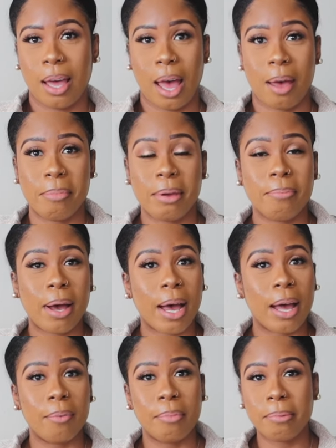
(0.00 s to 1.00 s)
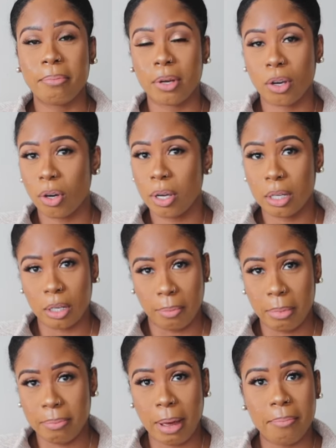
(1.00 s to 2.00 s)
I'm in my I'm in
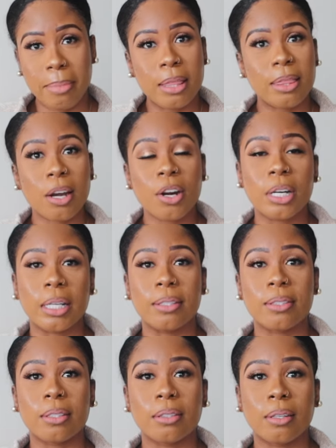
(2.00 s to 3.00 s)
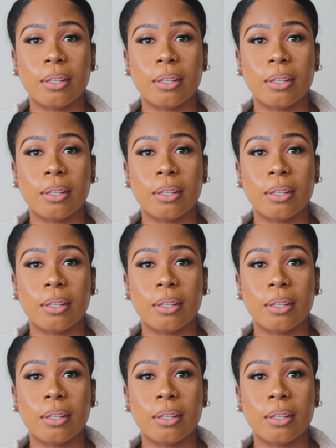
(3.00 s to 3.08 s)
I'm in my mid 30s.